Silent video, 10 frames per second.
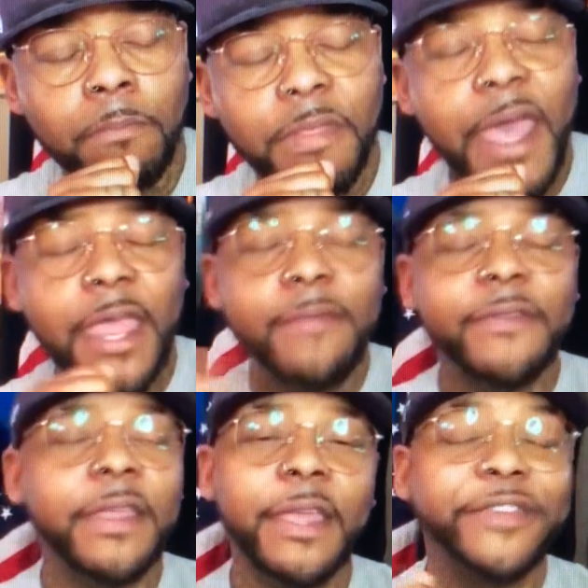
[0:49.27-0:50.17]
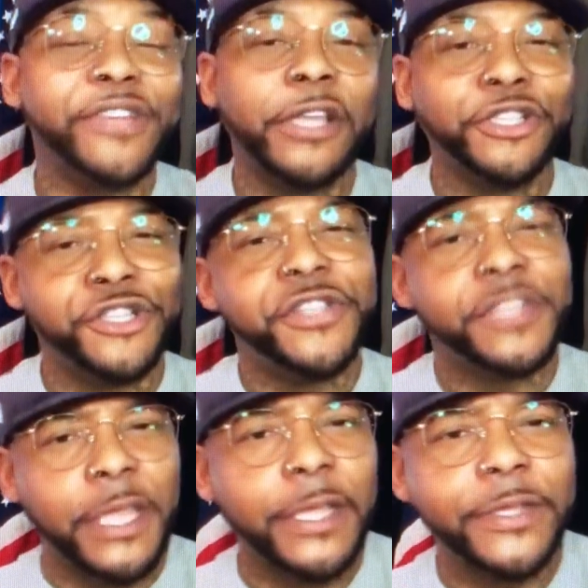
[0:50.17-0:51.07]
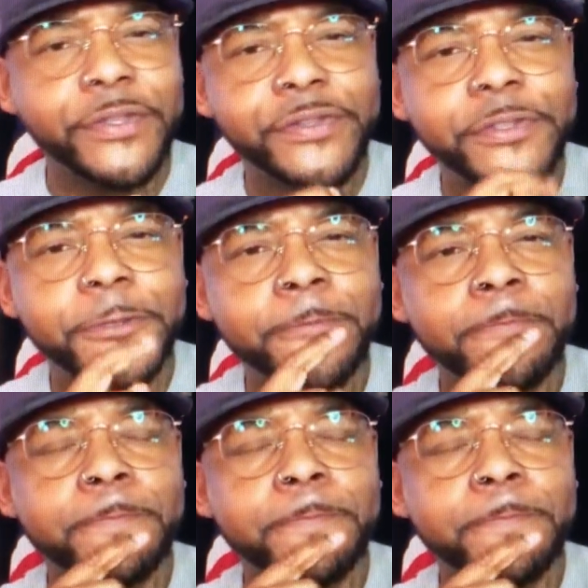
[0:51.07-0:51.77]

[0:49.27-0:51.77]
that infinite intelligence is.